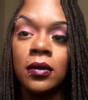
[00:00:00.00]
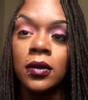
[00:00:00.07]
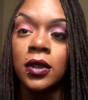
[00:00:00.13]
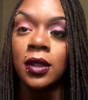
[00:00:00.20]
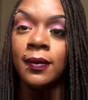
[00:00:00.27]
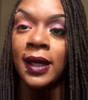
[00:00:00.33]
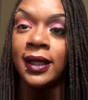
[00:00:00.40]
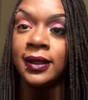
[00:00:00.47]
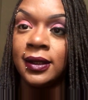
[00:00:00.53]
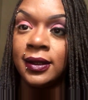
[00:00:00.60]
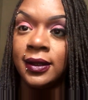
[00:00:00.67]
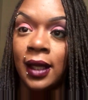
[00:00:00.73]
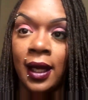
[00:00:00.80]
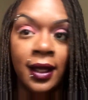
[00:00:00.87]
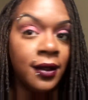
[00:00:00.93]
to my
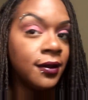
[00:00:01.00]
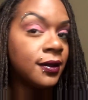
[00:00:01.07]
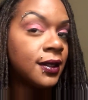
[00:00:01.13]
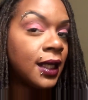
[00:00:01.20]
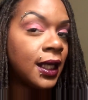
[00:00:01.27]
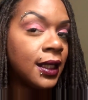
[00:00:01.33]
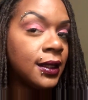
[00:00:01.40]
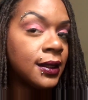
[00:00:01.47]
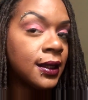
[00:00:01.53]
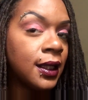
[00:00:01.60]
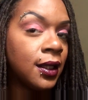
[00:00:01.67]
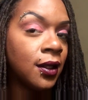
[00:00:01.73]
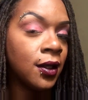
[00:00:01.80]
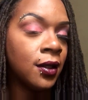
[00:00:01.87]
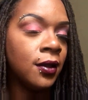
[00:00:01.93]
desired taste
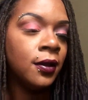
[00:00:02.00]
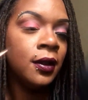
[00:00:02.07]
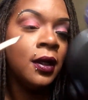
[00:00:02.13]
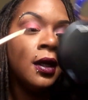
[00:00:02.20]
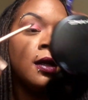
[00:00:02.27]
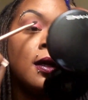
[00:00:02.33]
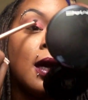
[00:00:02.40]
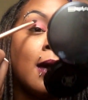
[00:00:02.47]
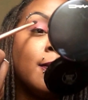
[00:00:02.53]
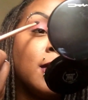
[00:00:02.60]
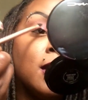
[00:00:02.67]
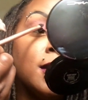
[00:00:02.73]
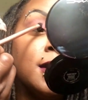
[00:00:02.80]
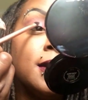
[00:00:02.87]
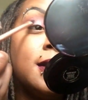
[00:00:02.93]
here. I'm
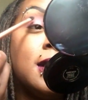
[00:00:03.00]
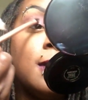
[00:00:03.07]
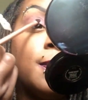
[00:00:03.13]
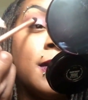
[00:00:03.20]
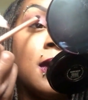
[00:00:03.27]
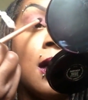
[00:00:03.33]
going to deepen